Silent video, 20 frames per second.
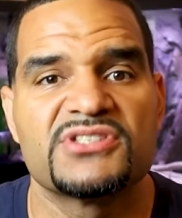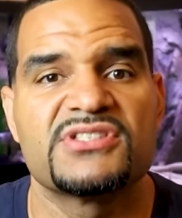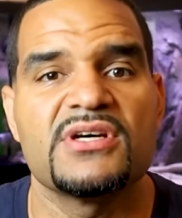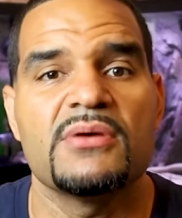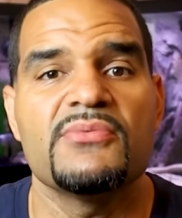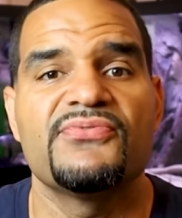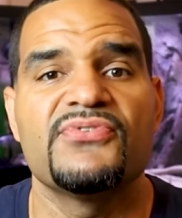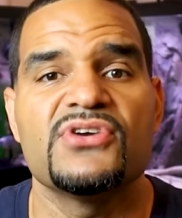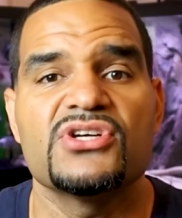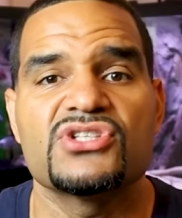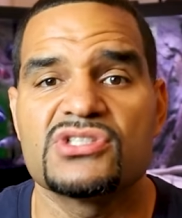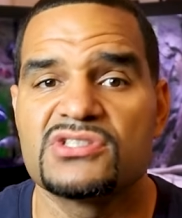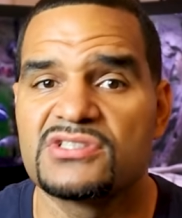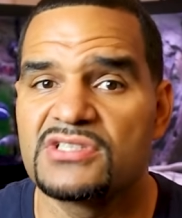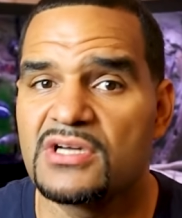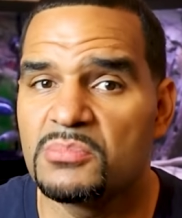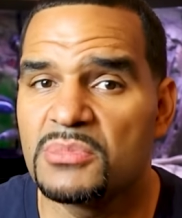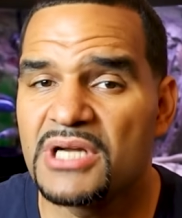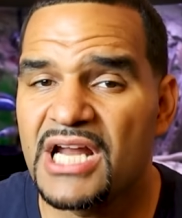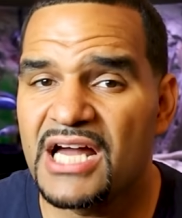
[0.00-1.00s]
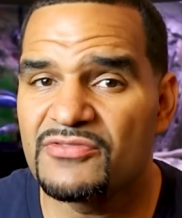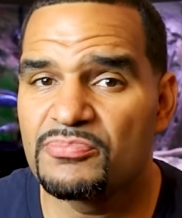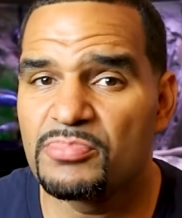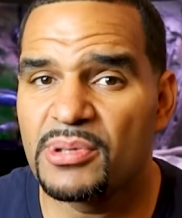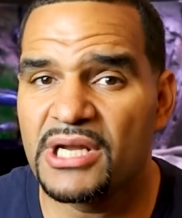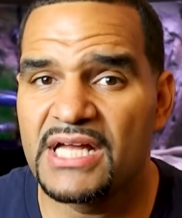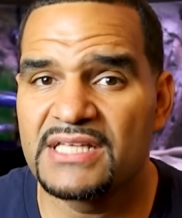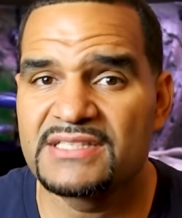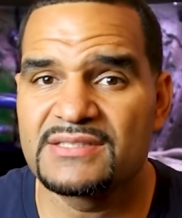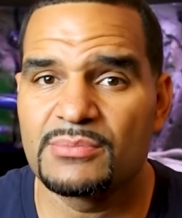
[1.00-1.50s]
but some fish and some live
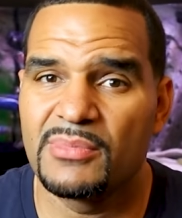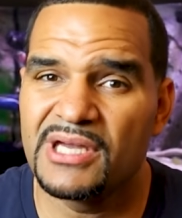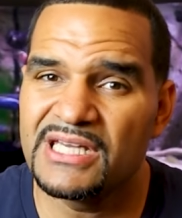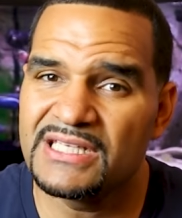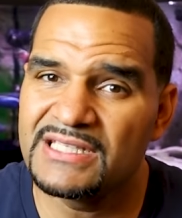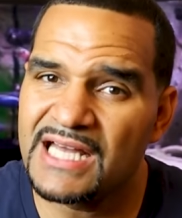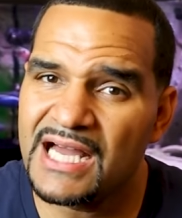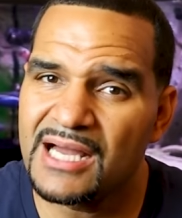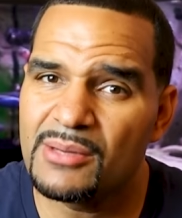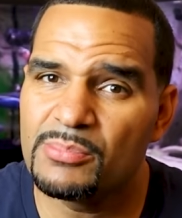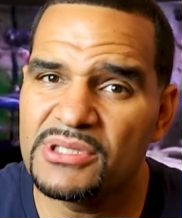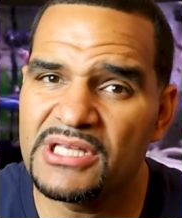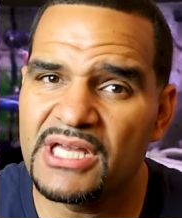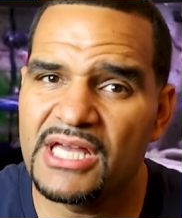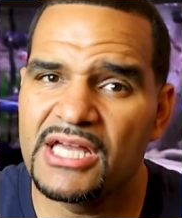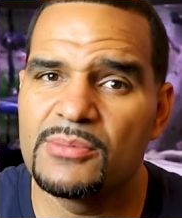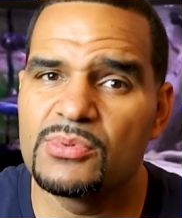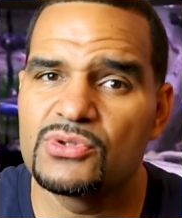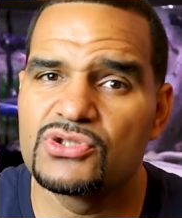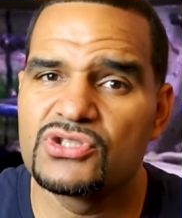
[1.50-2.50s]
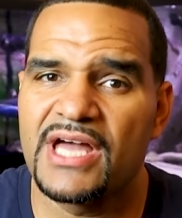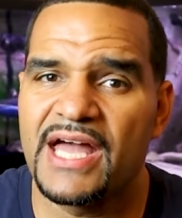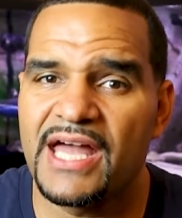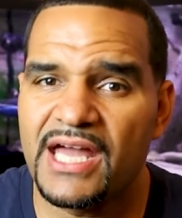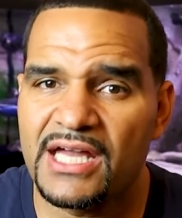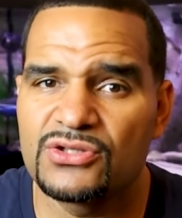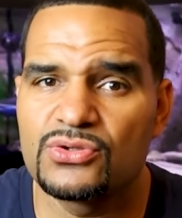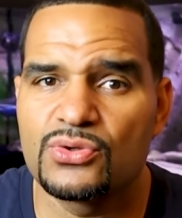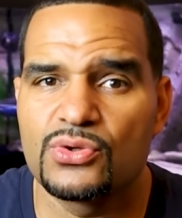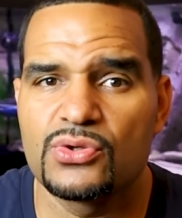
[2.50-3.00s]
plants may not be able to
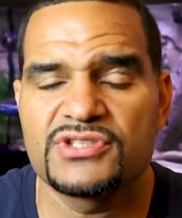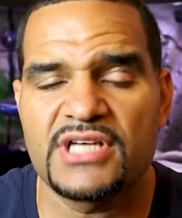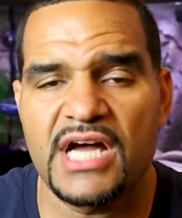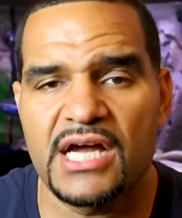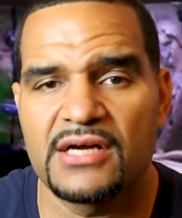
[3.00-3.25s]
handle those